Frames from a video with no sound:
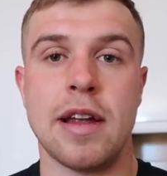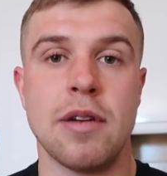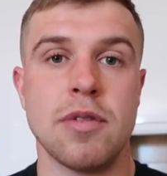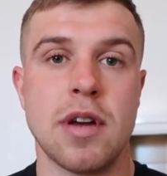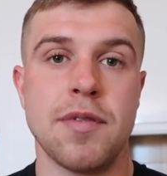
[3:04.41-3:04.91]
and
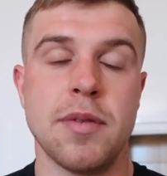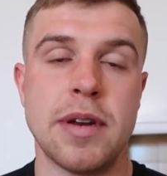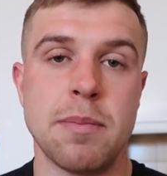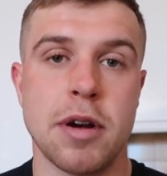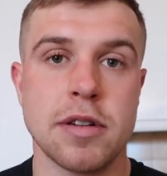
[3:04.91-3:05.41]
it was obviously
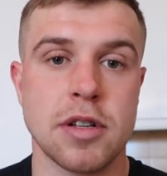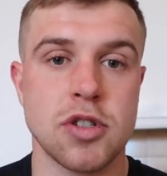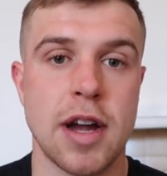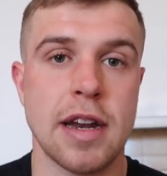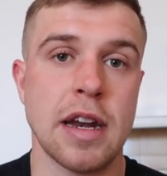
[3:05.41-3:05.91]
within personal
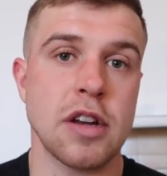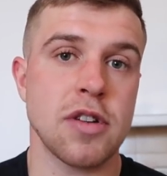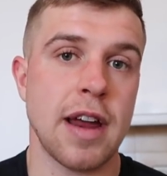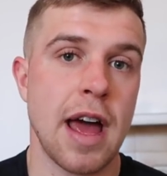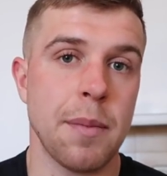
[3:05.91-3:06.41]
training and
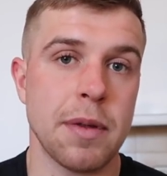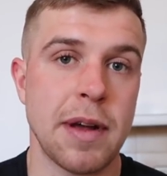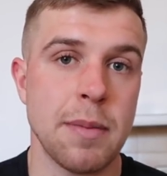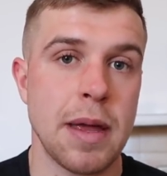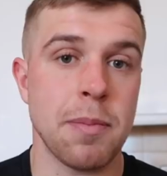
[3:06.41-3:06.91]
trying to help as
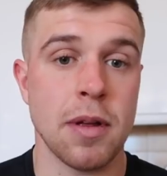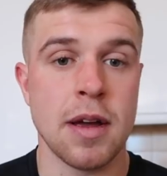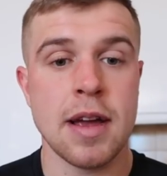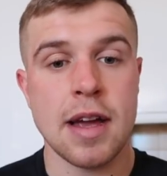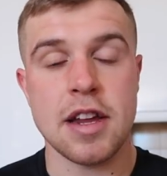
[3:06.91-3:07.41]
many people
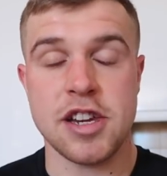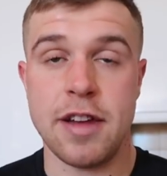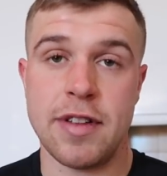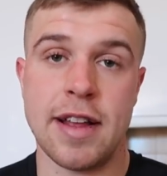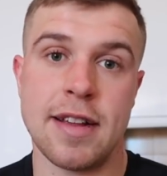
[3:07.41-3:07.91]

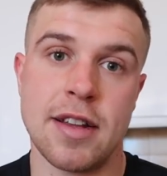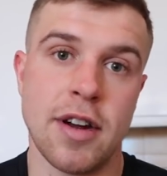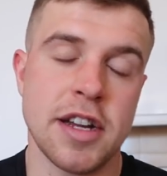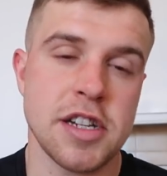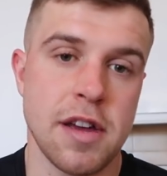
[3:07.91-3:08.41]
achieve the things that
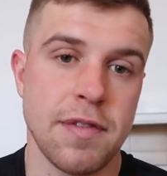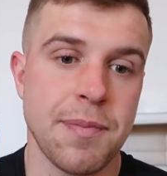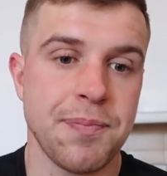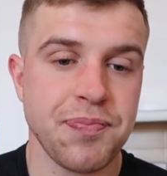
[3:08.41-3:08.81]
I achieved.